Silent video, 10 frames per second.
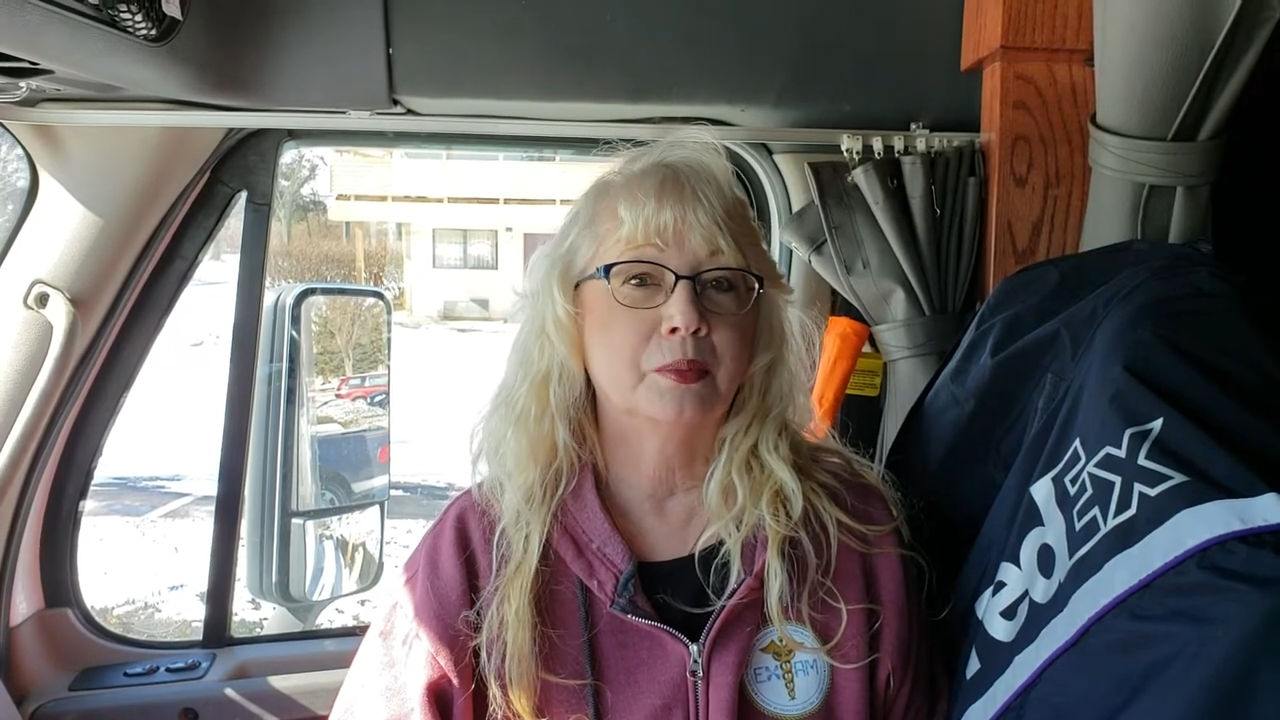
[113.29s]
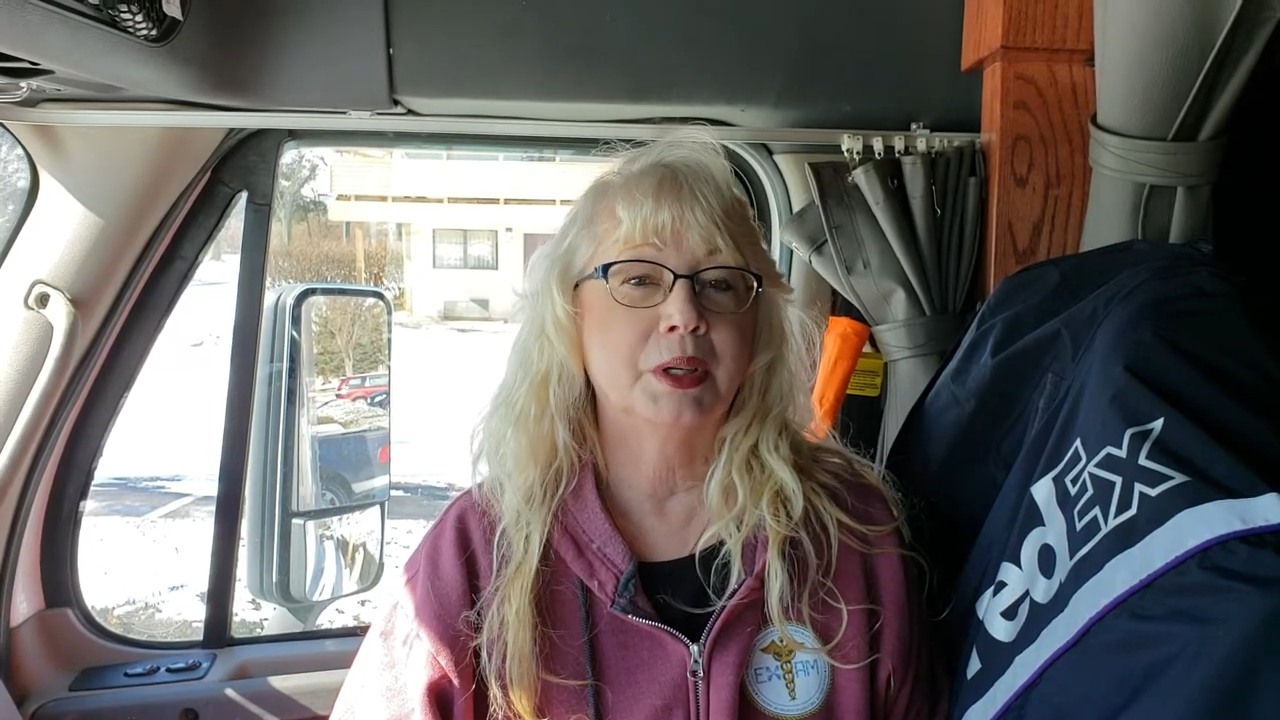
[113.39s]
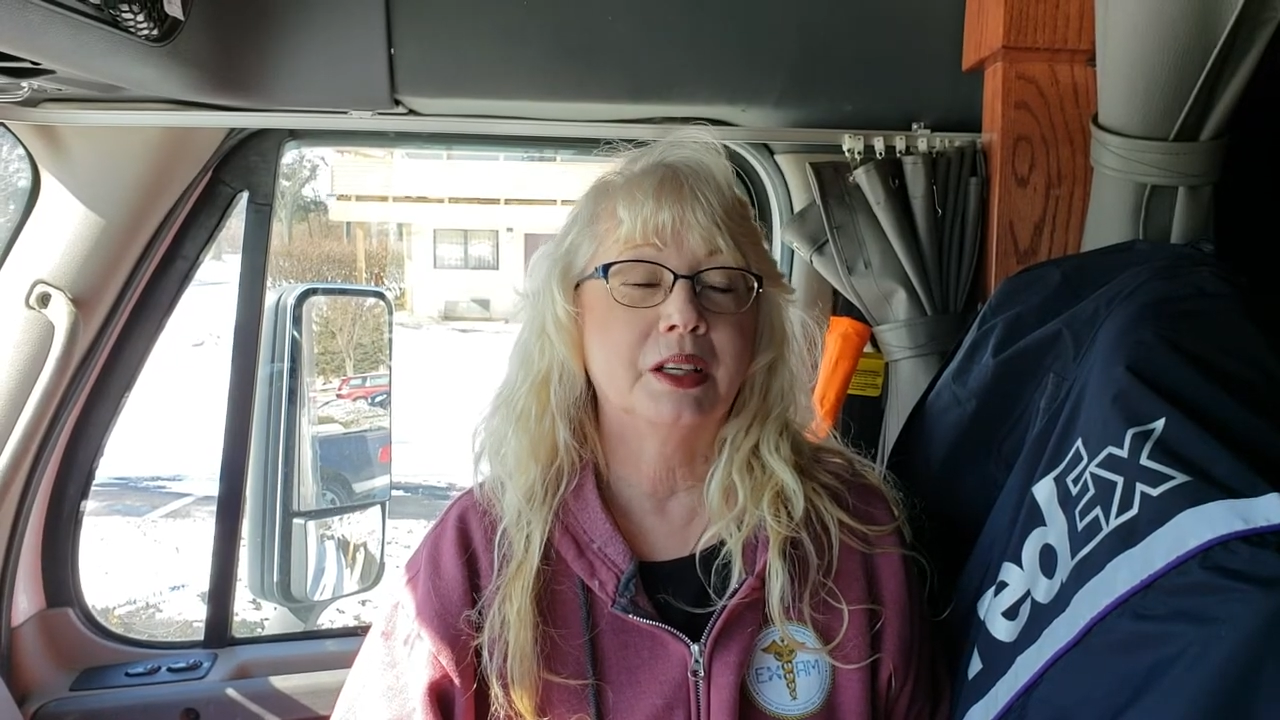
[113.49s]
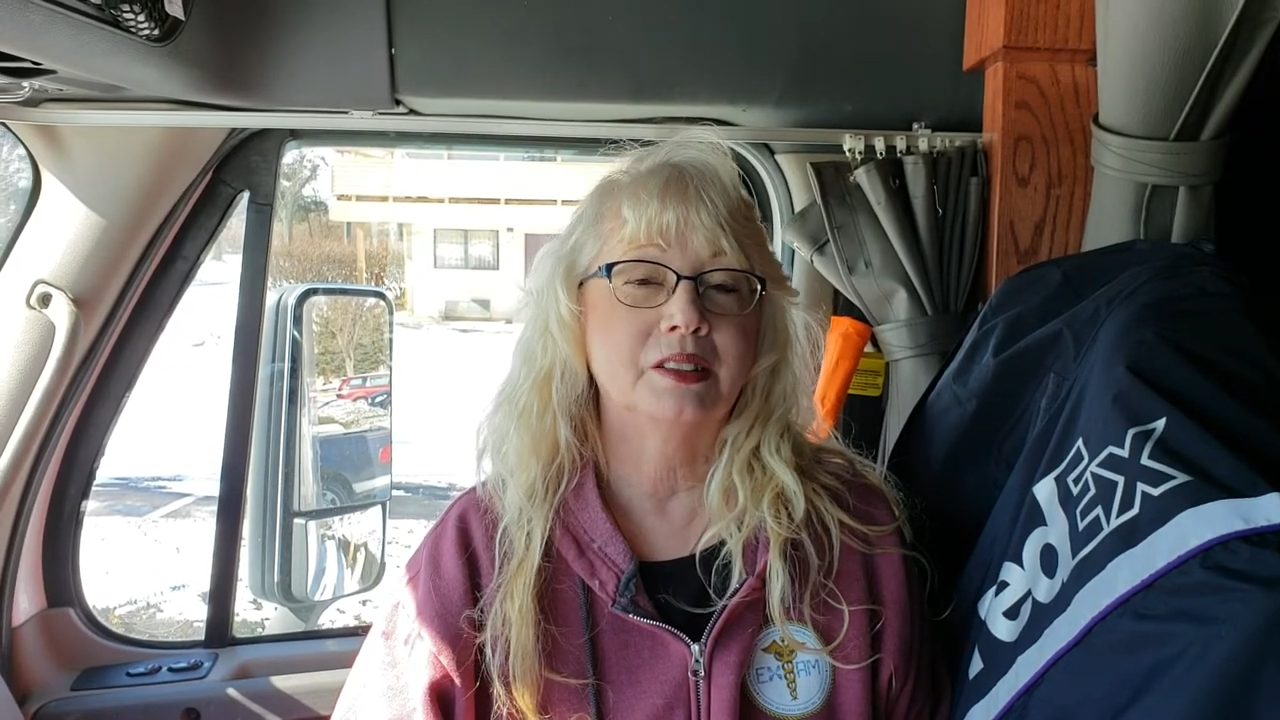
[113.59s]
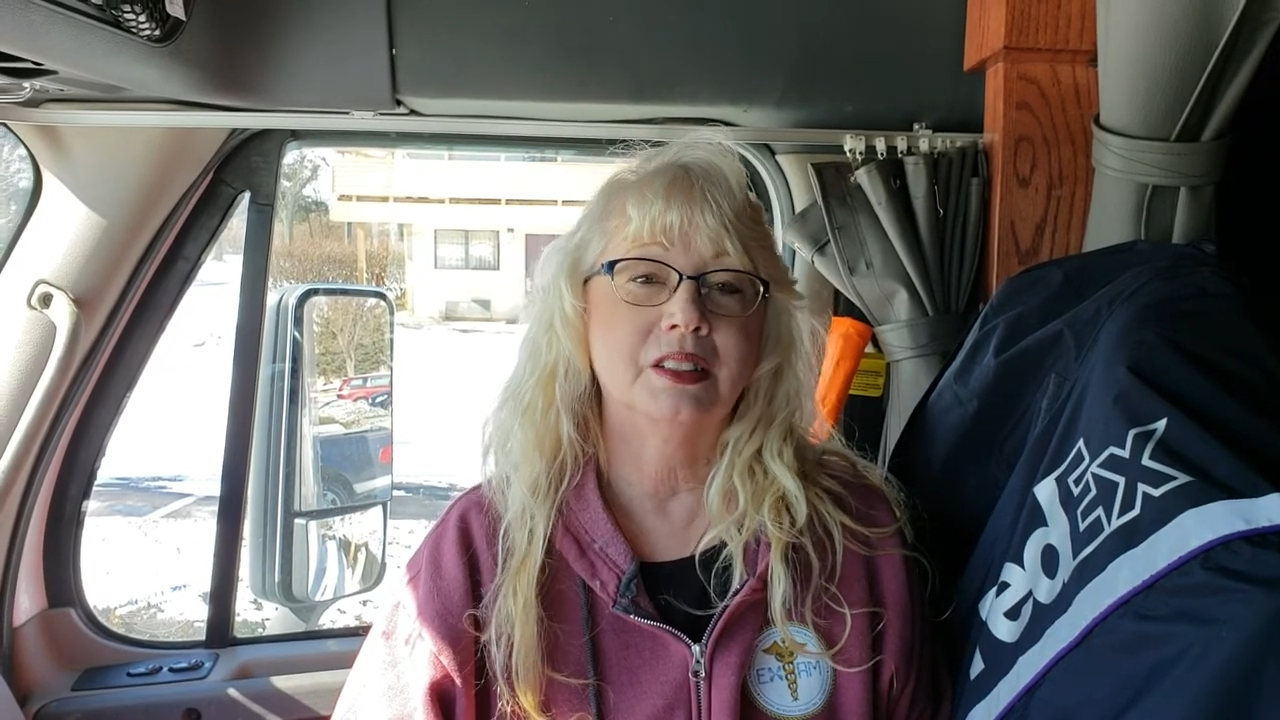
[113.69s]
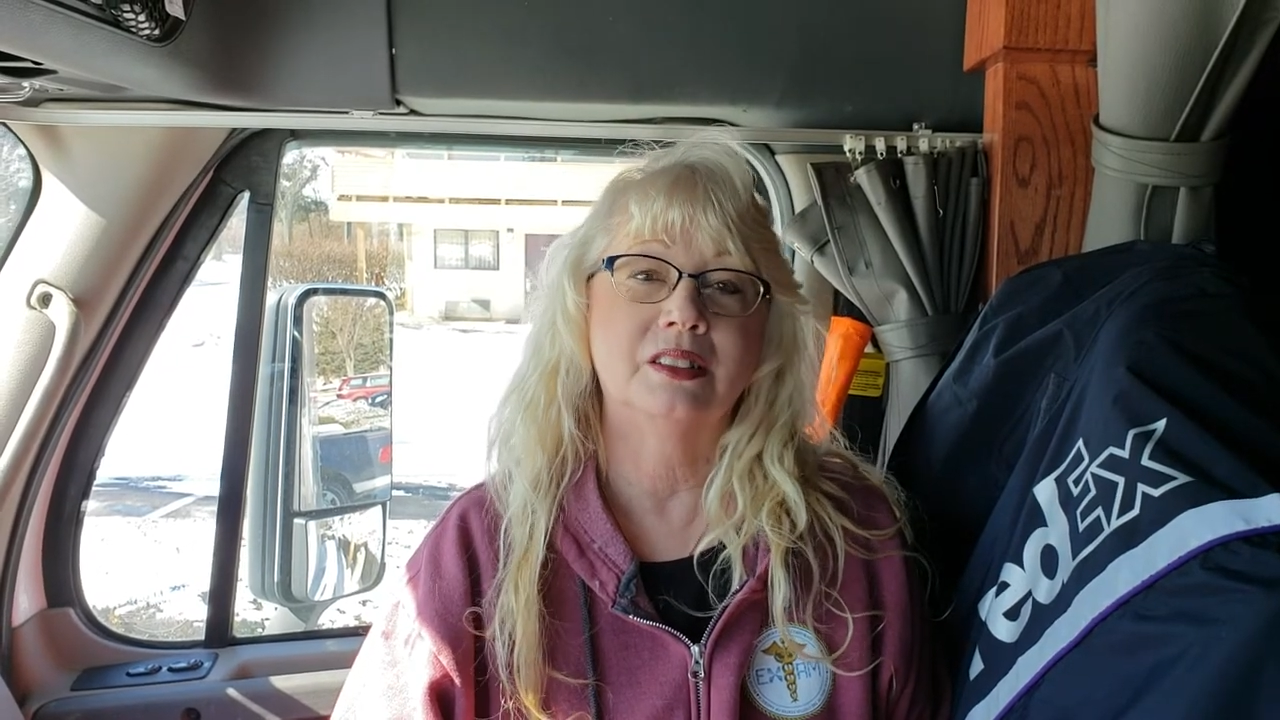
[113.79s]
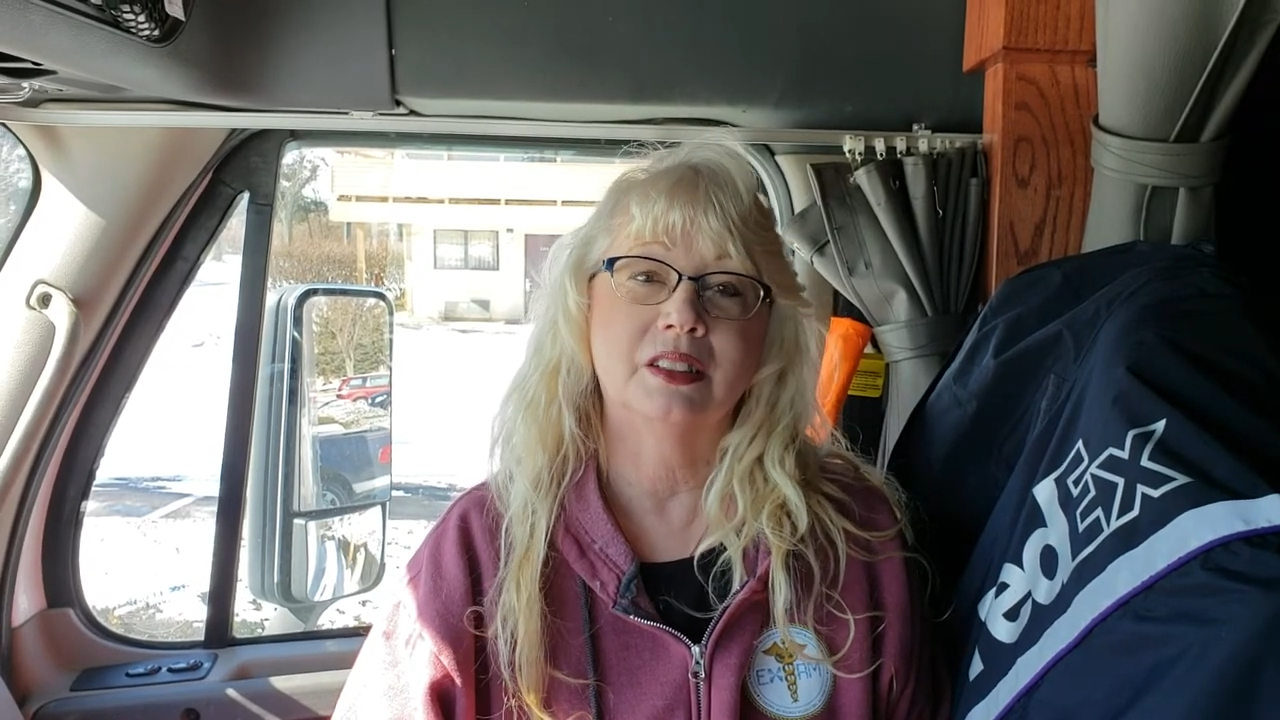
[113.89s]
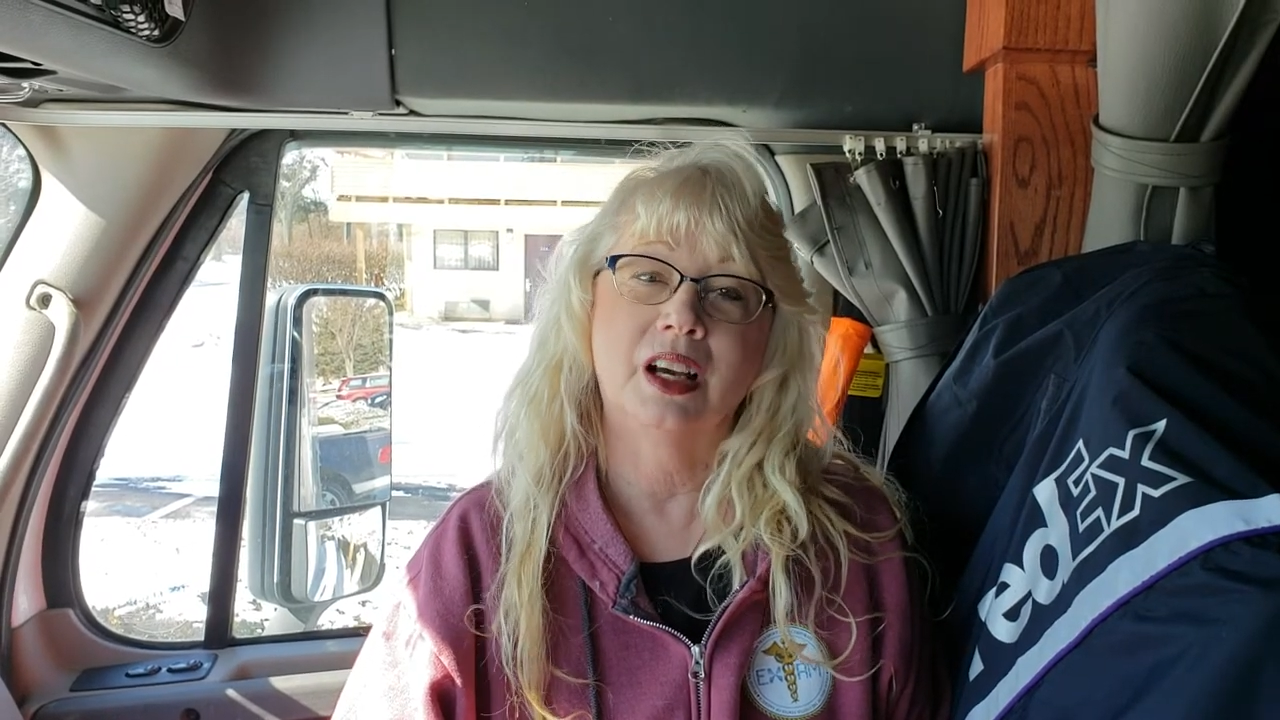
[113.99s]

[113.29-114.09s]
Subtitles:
because it's